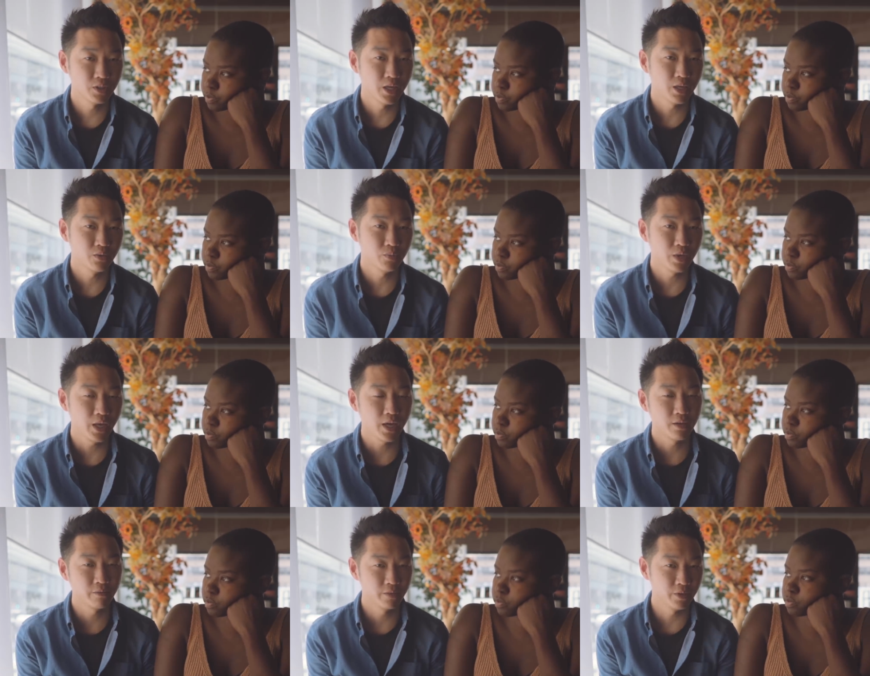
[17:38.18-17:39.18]
Speaker 1: that we
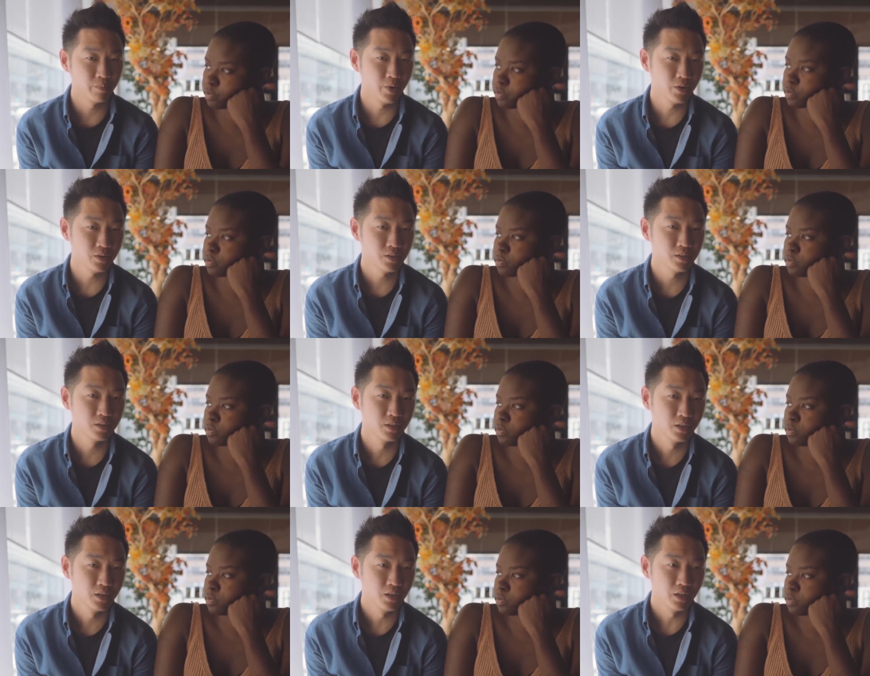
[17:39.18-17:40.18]
have in Maryland,
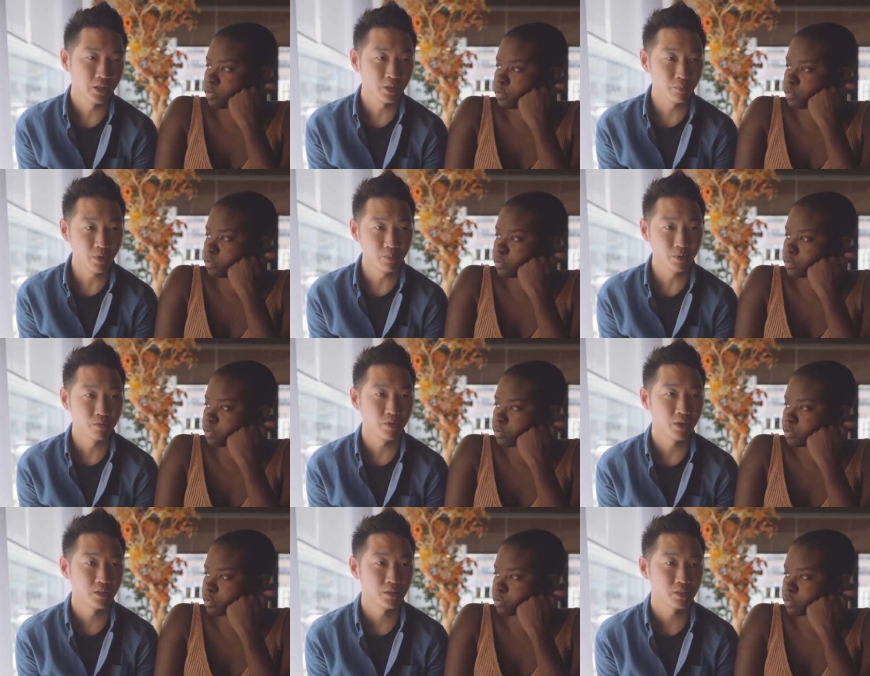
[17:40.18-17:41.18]
like the people
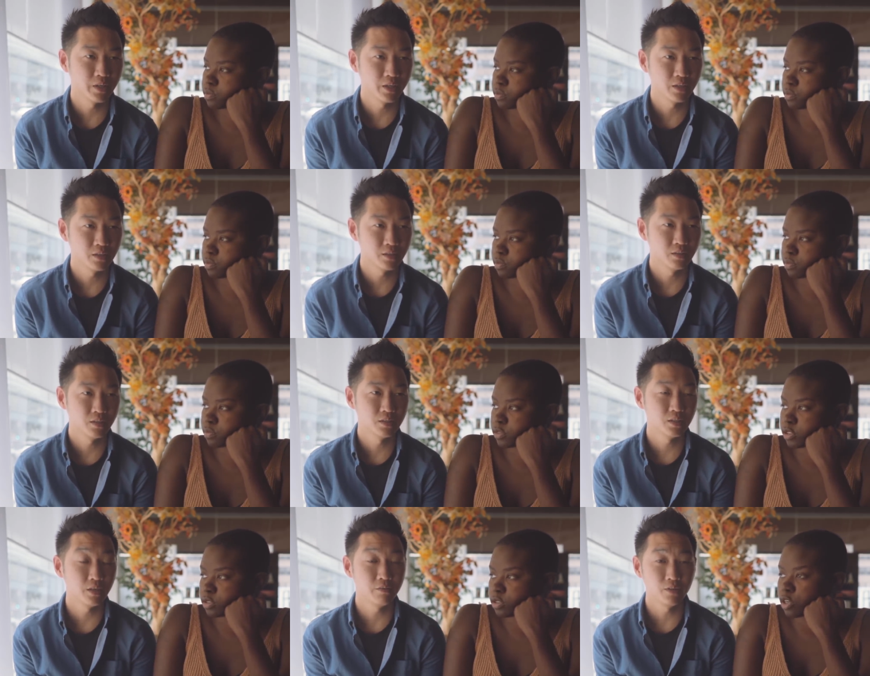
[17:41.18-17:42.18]
around us, like
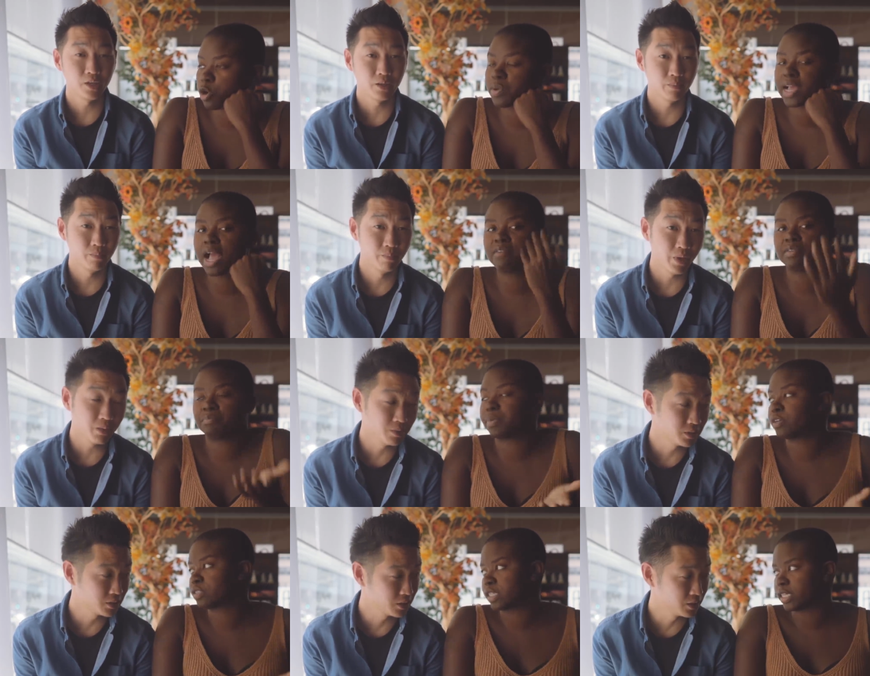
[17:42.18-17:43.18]
let's say for like. But we haven't
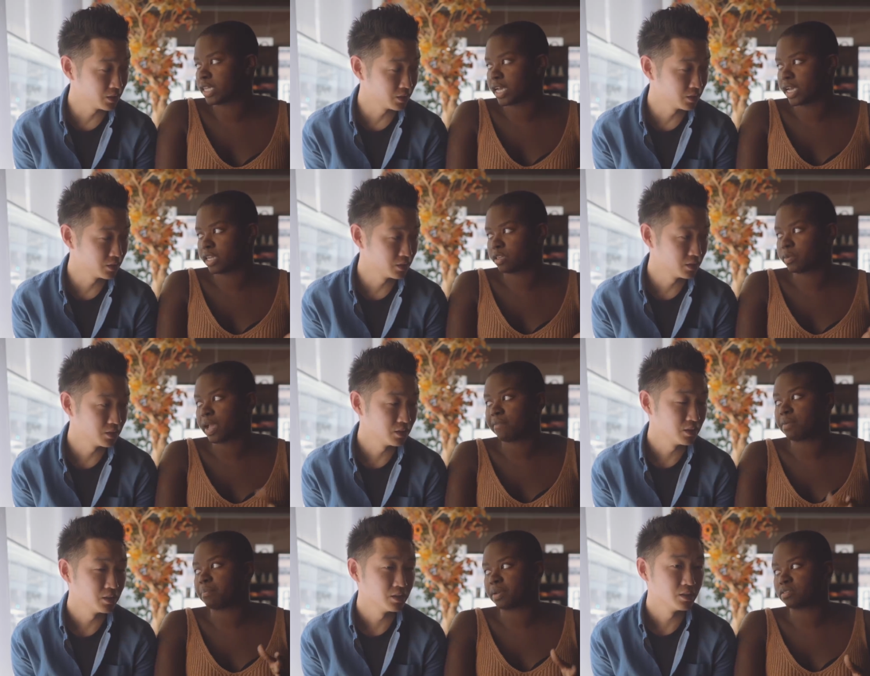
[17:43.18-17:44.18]
built it yet.
Speaker 2: We
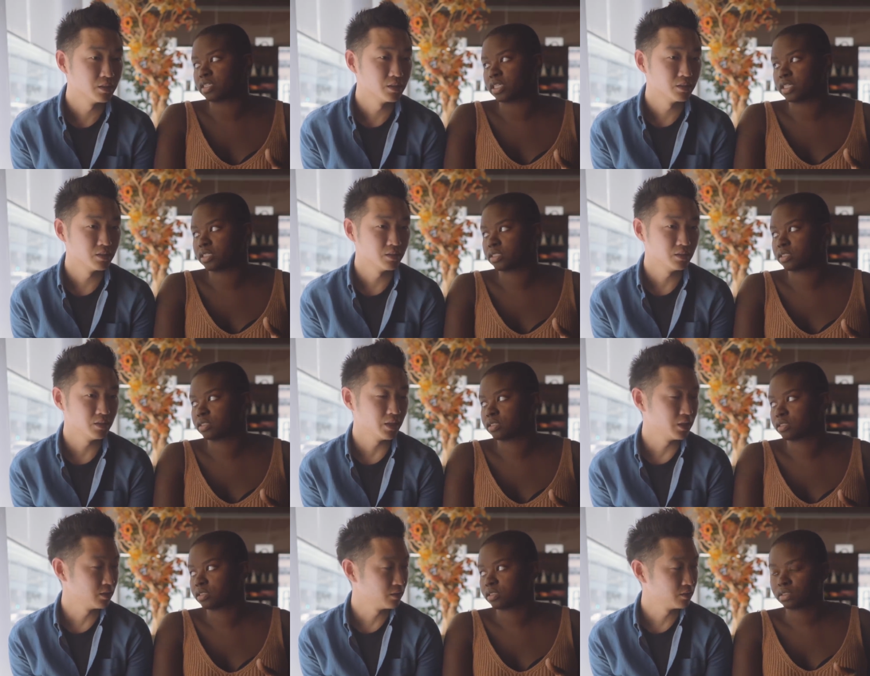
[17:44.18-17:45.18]
haven't built it.
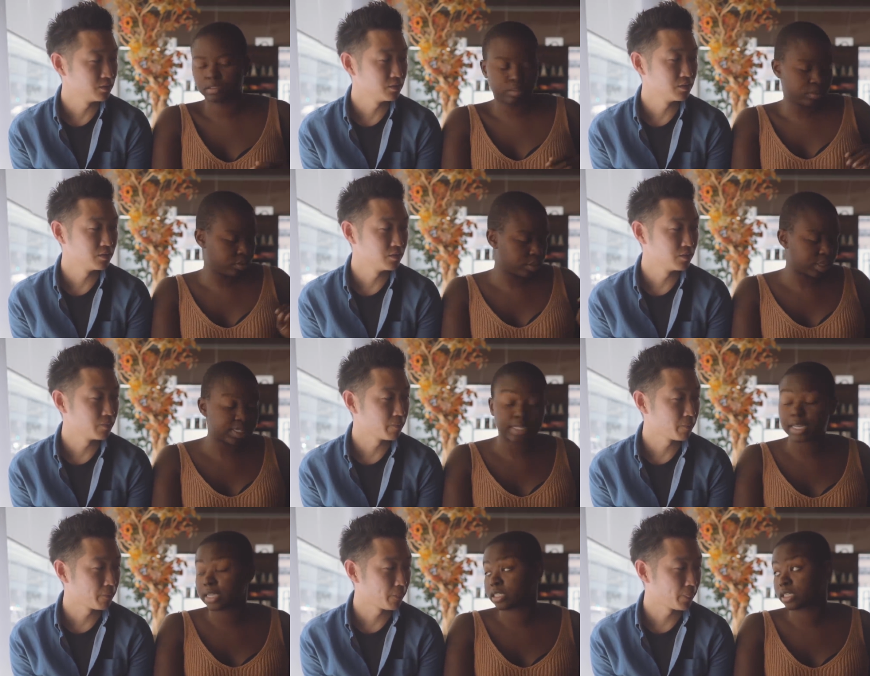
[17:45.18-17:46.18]
Yeah.
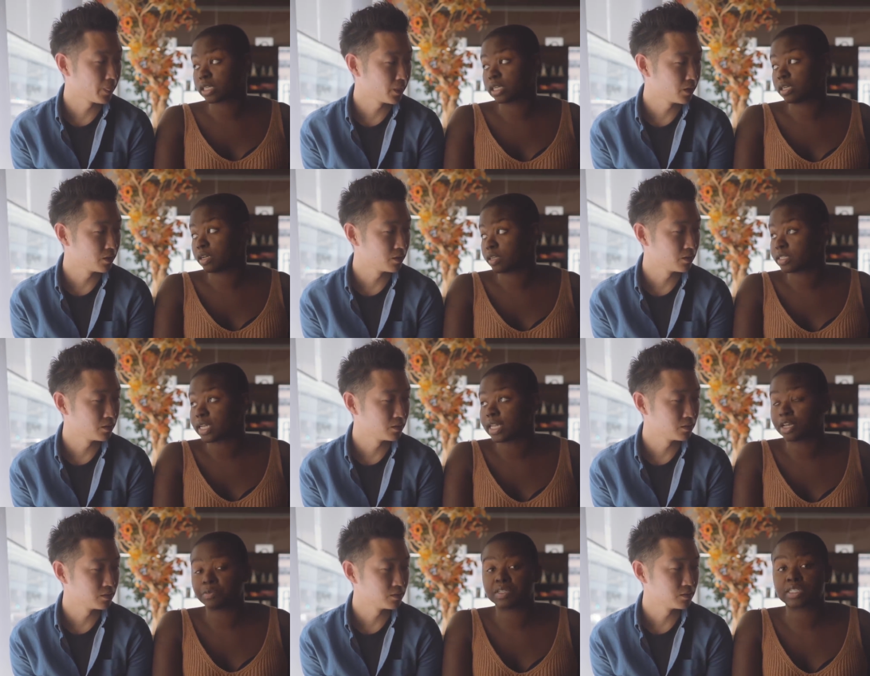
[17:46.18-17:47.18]
Because it took a. It's not
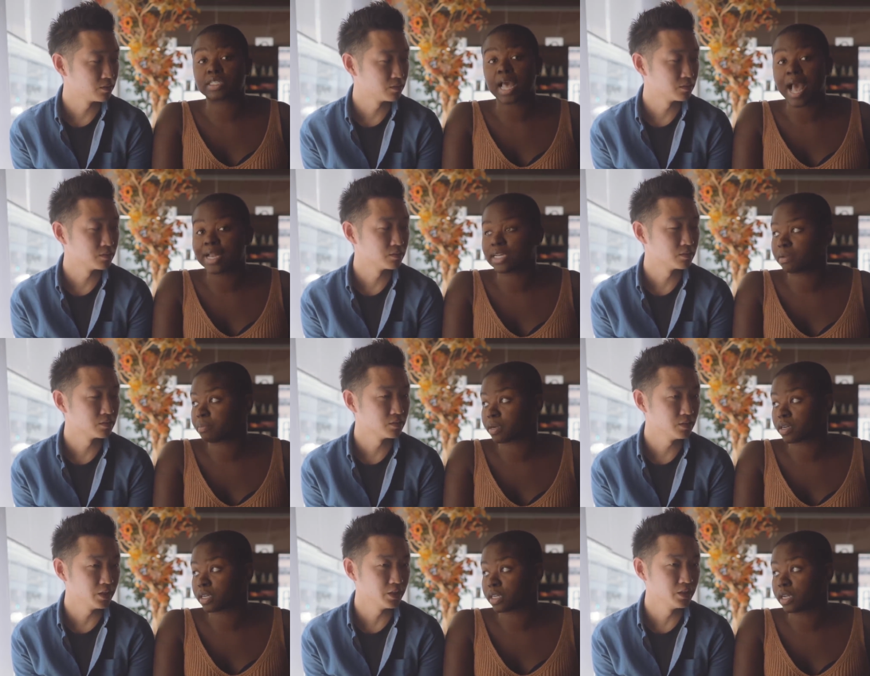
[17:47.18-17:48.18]
like we just had it in
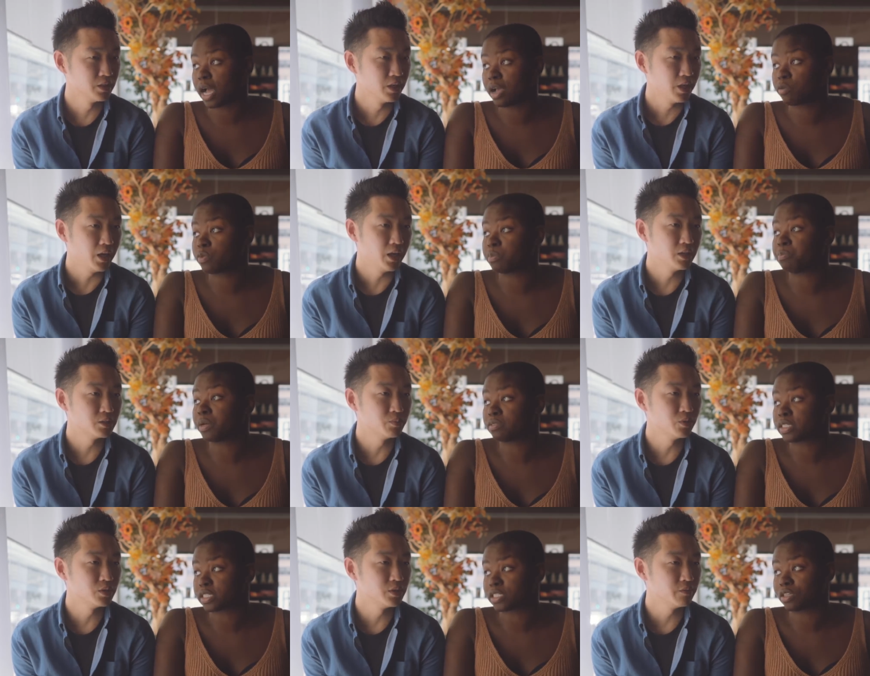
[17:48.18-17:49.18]
Maryland. Yeah. I, and it's
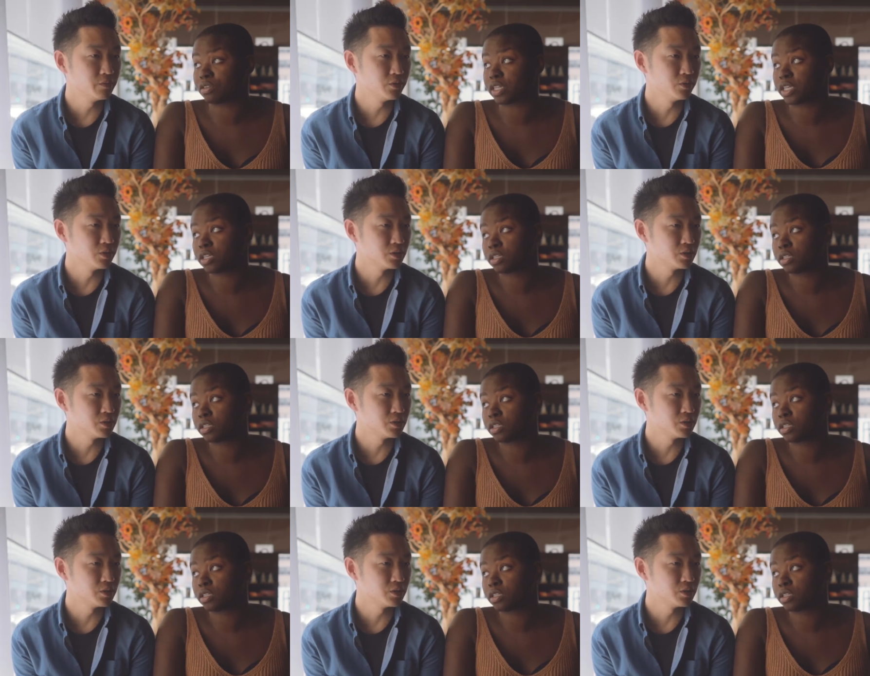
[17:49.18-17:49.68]
more it difficult,